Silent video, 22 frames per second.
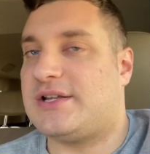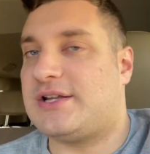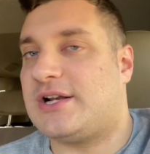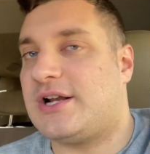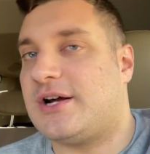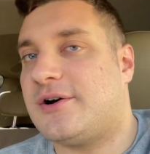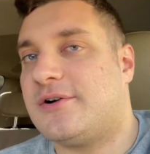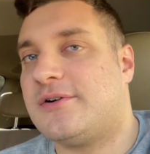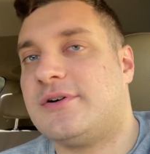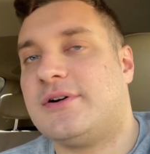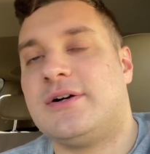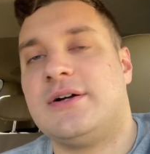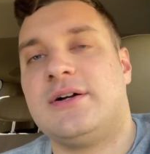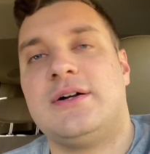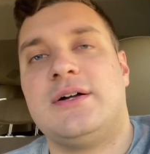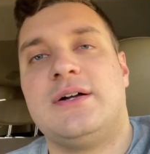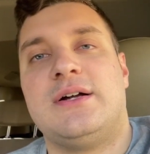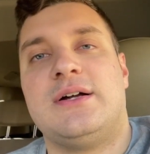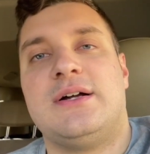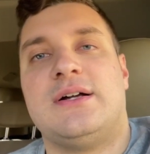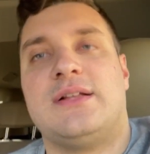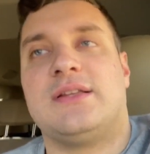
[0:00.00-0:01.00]

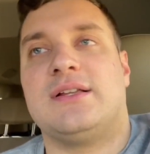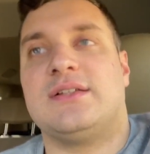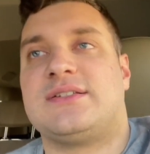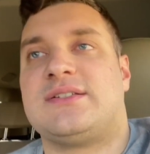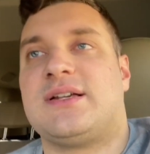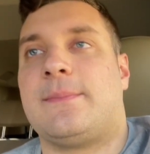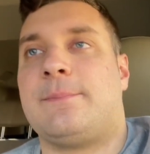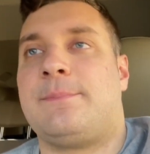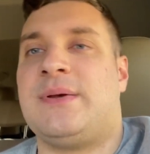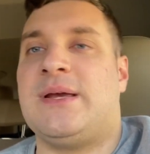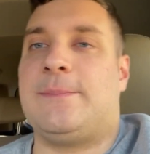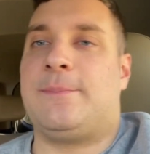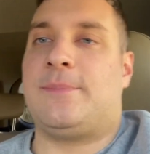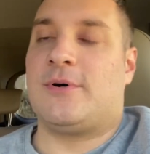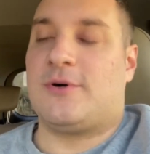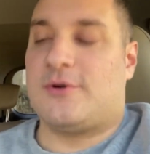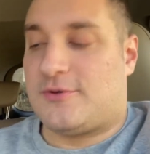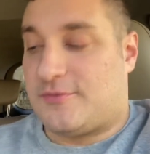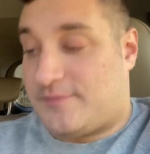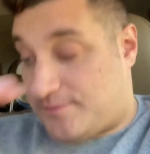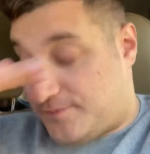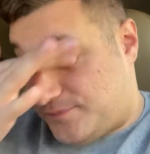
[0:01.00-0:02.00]
There's some
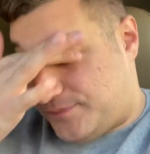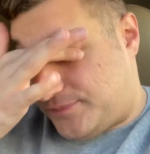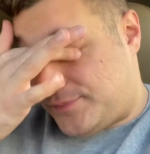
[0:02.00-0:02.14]
people